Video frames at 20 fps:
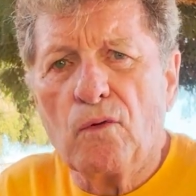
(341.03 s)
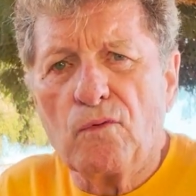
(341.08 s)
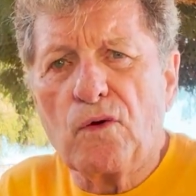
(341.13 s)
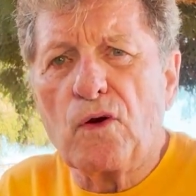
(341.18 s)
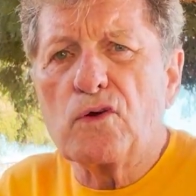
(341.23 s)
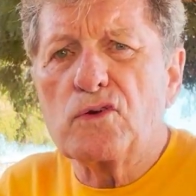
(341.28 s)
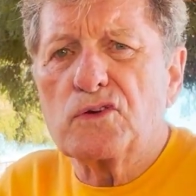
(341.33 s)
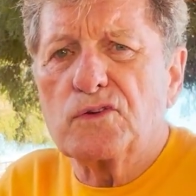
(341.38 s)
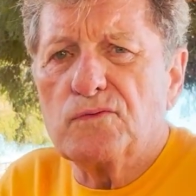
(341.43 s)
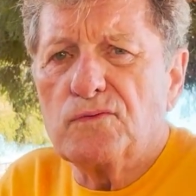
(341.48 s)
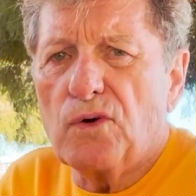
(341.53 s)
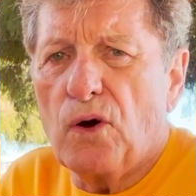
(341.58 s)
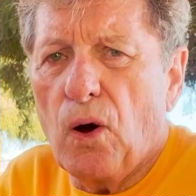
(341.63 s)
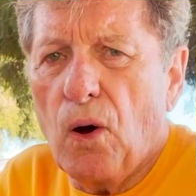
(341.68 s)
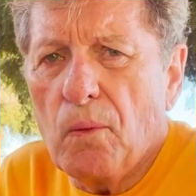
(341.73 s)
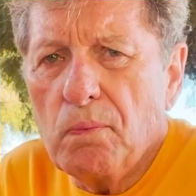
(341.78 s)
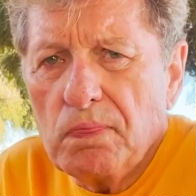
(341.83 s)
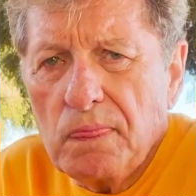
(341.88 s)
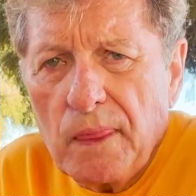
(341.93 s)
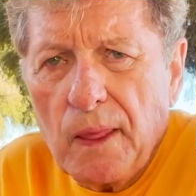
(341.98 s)
First of
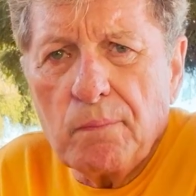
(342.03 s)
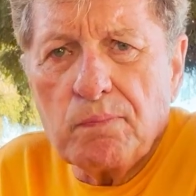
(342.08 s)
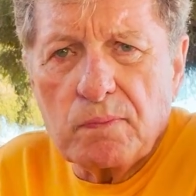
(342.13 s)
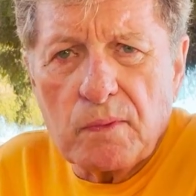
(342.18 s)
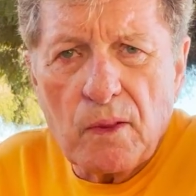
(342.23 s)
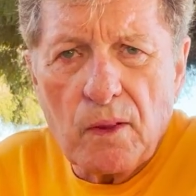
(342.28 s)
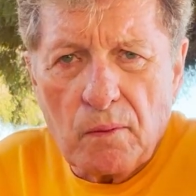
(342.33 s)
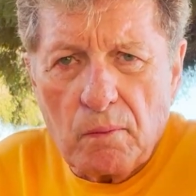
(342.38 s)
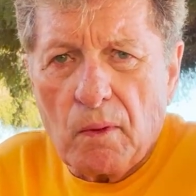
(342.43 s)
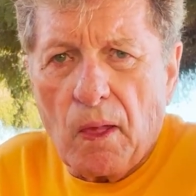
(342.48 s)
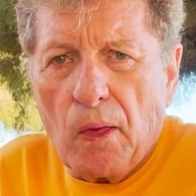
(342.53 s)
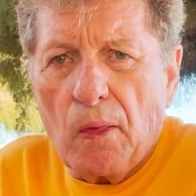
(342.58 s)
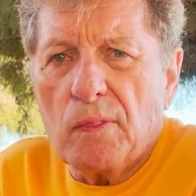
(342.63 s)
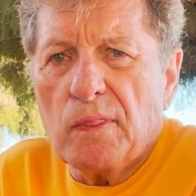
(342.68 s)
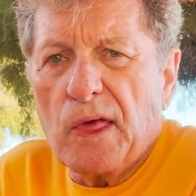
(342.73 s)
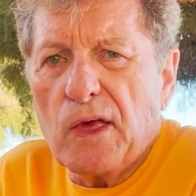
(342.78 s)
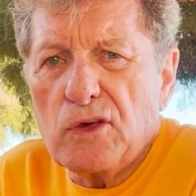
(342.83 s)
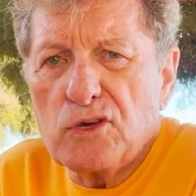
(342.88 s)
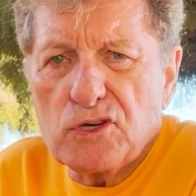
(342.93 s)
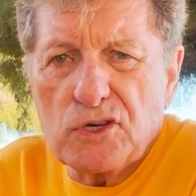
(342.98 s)
all,
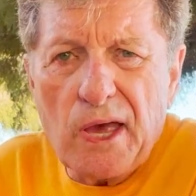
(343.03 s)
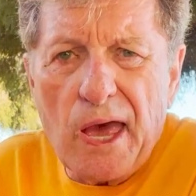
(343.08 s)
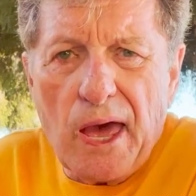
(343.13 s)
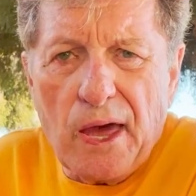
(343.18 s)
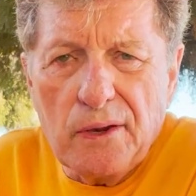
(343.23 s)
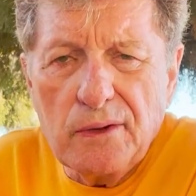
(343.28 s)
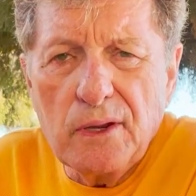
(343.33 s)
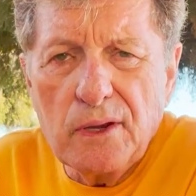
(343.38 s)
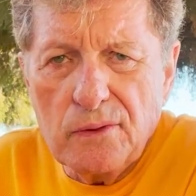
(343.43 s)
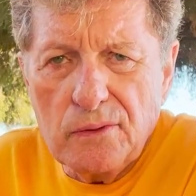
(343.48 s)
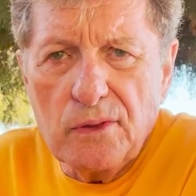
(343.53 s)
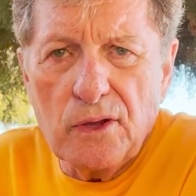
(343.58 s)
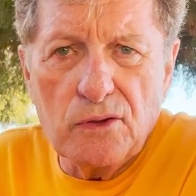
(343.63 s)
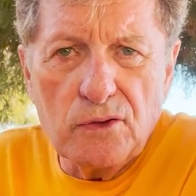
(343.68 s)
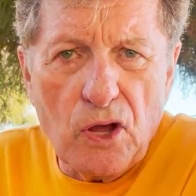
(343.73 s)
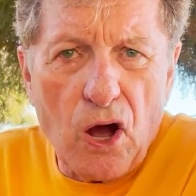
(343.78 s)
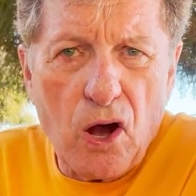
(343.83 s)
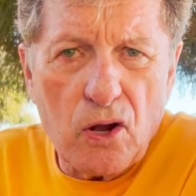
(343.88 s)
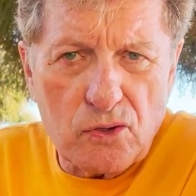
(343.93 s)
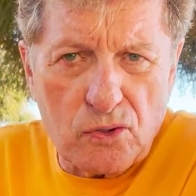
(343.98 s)
they said, the
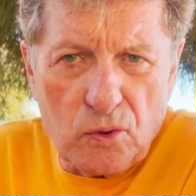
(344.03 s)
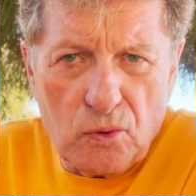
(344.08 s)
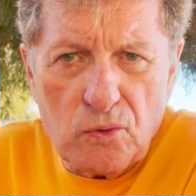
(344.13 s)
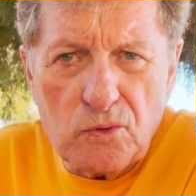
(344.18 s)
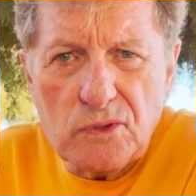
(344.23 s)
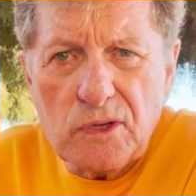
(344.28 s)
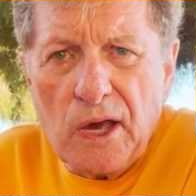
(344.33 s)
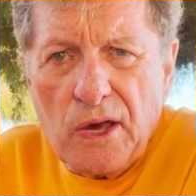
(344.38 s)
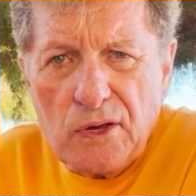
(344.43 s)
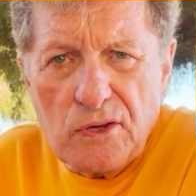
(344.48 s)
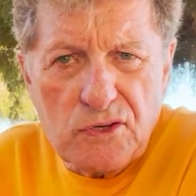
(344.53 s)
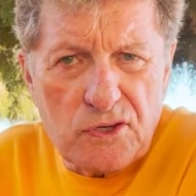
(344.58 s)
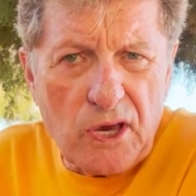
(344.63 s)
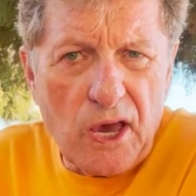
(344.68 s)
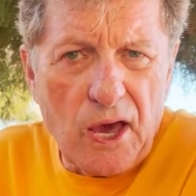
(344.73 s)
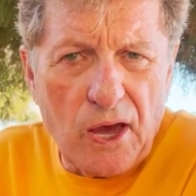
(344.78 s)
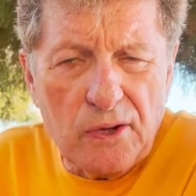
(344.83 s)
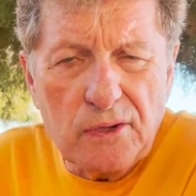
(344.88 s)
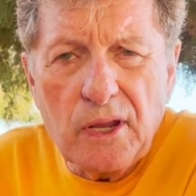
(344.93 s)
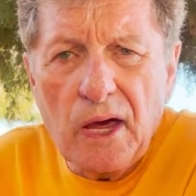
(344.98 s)
doctors
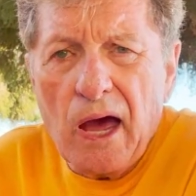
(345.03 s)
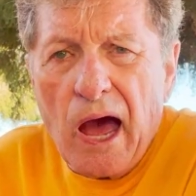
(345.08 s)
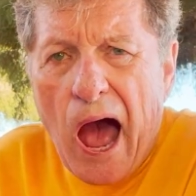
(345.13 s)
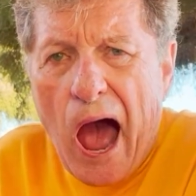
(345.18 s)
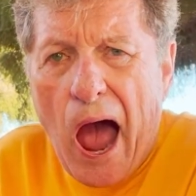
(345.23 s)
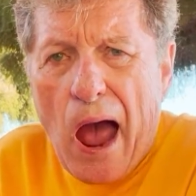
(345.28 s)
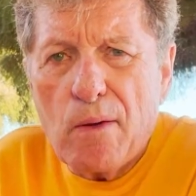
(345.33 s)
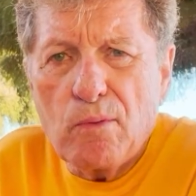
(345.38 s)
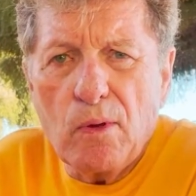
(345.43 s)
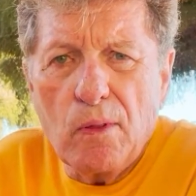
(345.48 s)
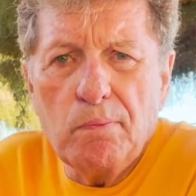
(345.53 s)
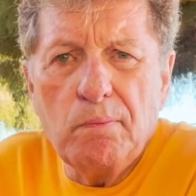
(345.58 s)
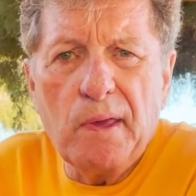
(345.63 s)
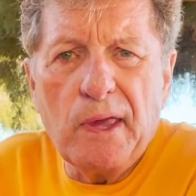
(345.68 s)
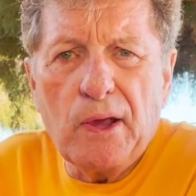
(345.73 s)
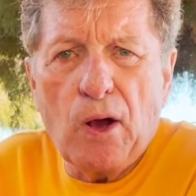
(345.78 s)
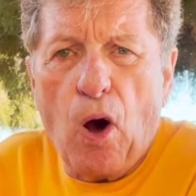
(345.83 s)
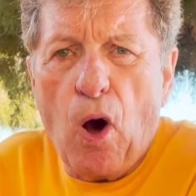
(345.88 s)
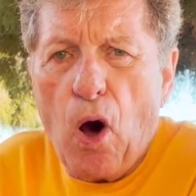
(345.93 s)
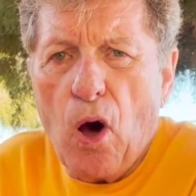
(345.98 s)
said, I would
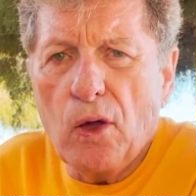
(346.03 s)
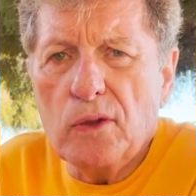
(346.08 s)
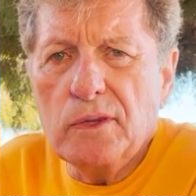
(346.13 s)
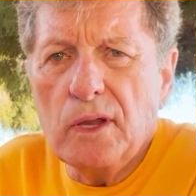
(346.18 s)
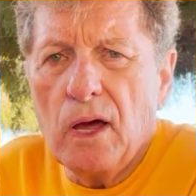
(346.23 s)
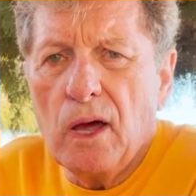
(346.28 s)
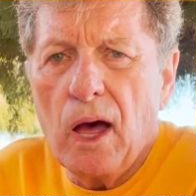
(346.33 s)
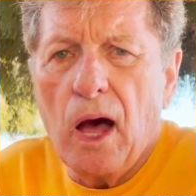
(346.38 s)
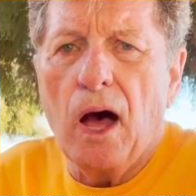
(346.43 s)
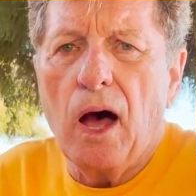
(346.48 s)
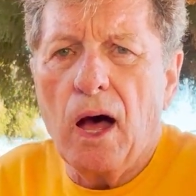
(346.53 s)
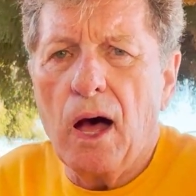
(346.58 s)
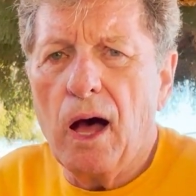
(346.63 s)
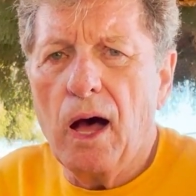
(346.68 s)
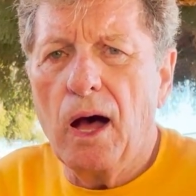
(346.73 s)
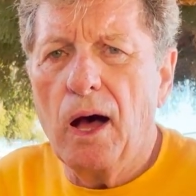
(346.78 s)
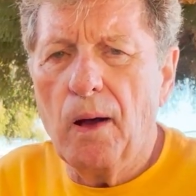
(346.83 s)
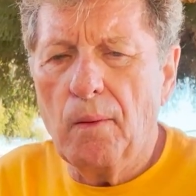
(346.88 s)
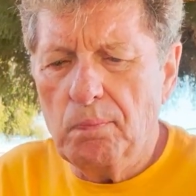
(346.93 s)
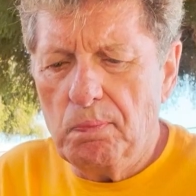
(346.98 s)
be on
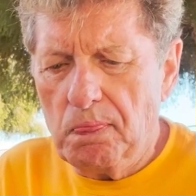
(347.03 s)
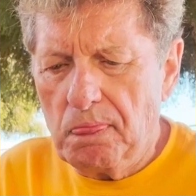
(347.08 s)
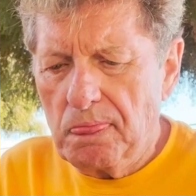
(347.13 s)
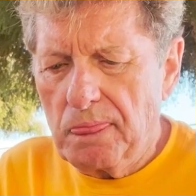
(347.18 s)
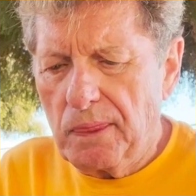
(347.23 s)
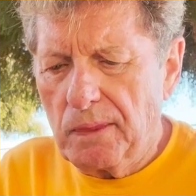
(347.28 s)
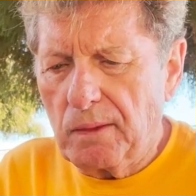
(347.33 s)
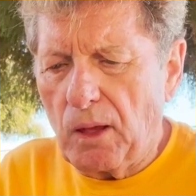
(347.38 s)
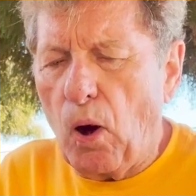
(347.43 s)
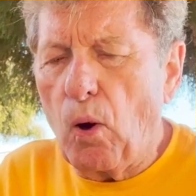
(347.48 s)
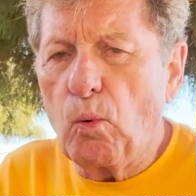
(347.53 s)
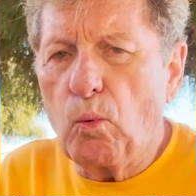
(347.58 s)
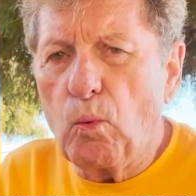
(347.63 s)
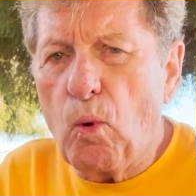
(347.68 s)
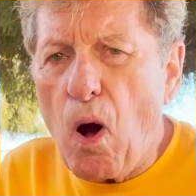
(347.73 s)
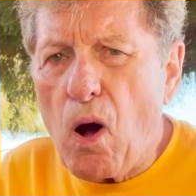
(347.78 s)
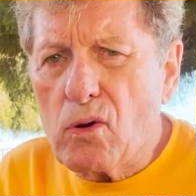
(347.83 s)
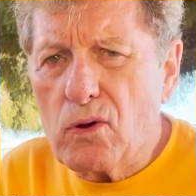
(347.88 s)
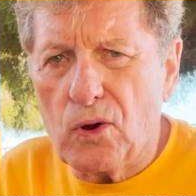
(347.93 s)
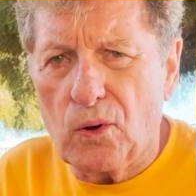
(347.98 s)
a
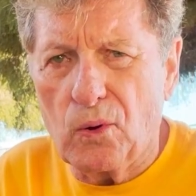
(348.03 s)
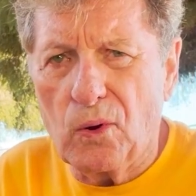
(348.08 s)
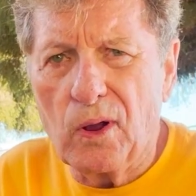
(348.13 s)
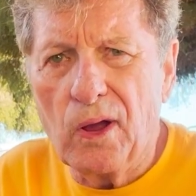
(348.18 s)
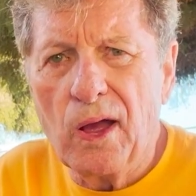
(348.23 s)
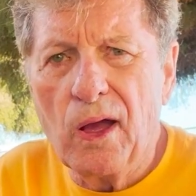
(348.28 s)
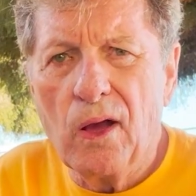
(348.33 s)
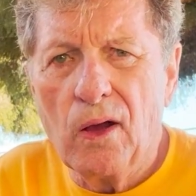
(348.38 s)
walker